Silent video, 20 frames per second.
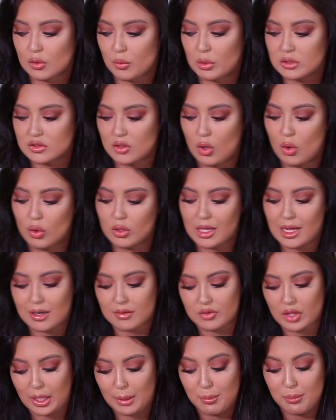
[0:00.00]
There wasn't a whole lot
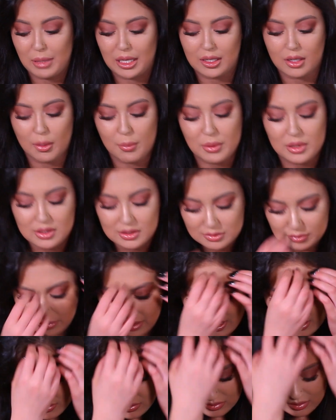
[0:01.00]
of like makeup in this
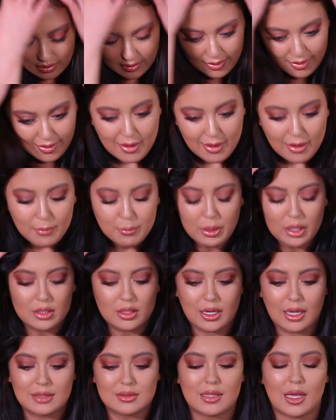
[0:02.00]
box, but
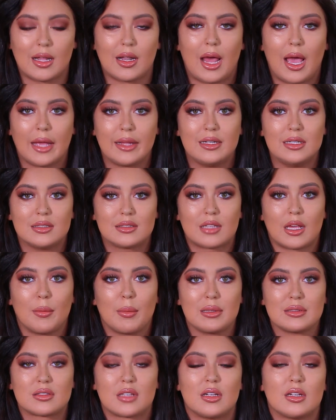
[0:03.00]
like I said, I need to
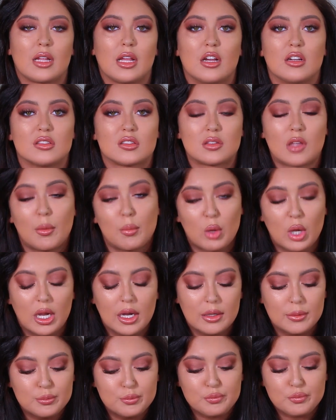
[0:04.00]
get my skincare
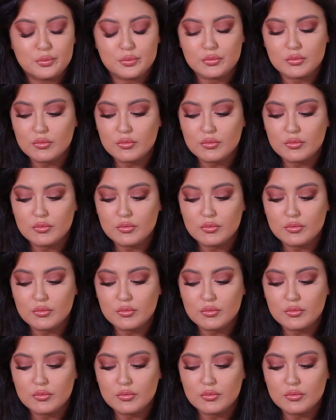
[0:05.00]
somewhere,